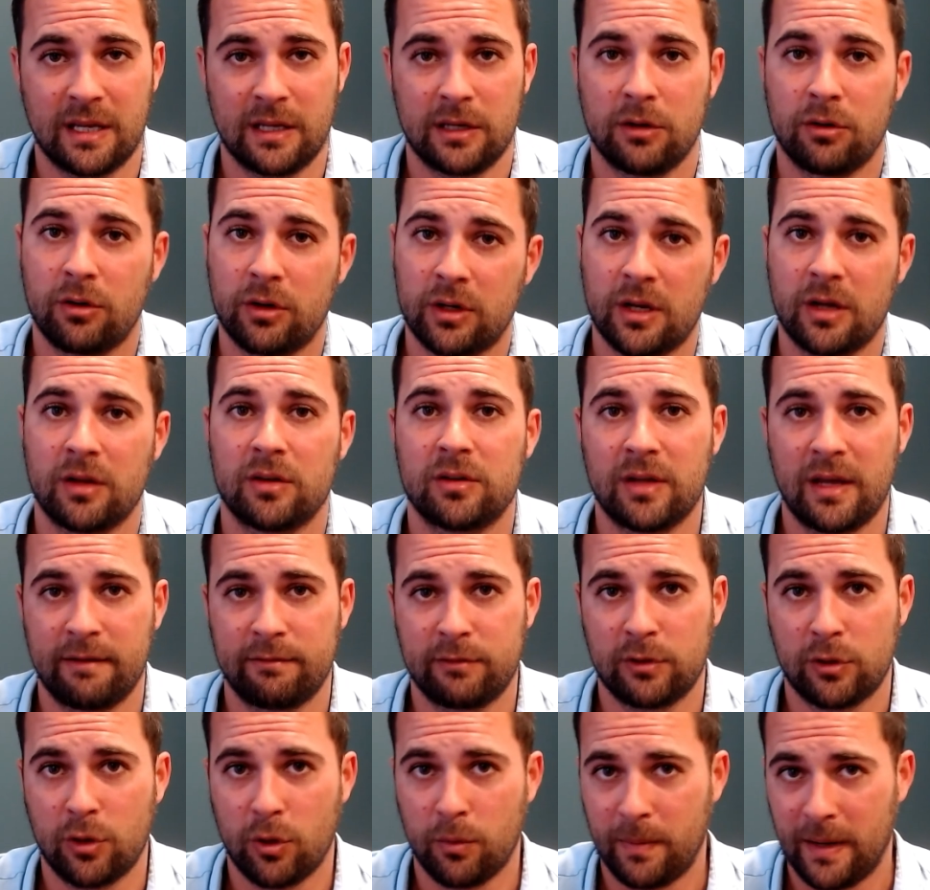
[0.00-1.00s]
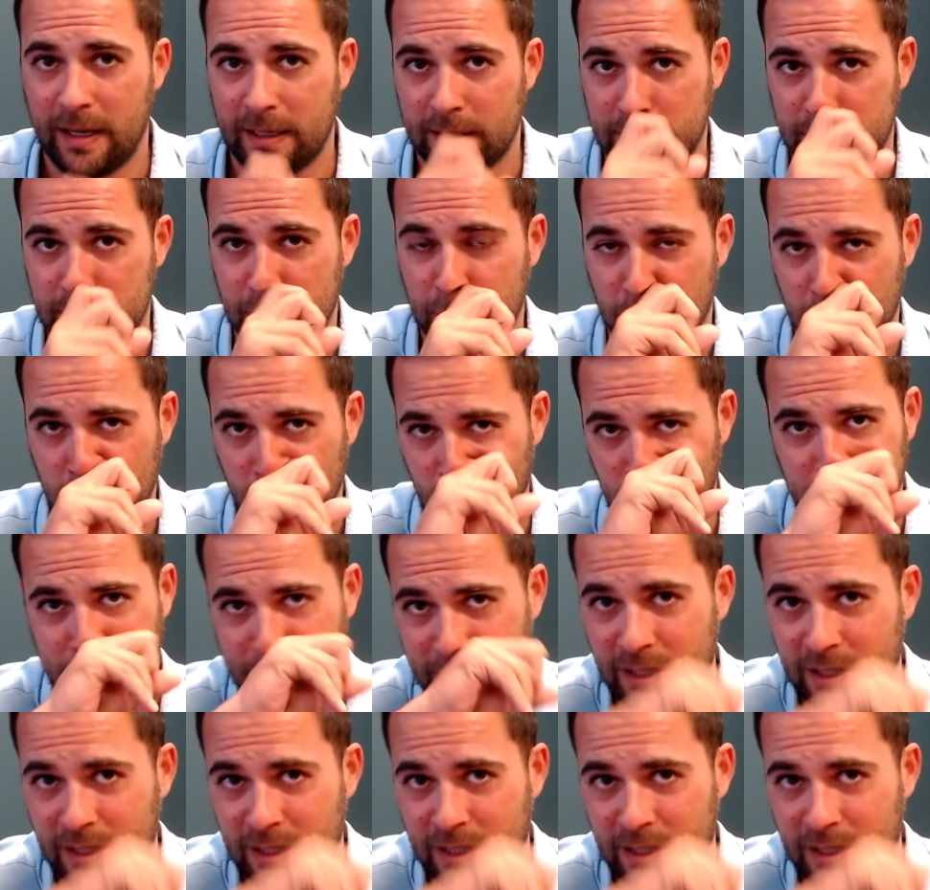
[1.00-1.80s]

You're going to have to go back to your host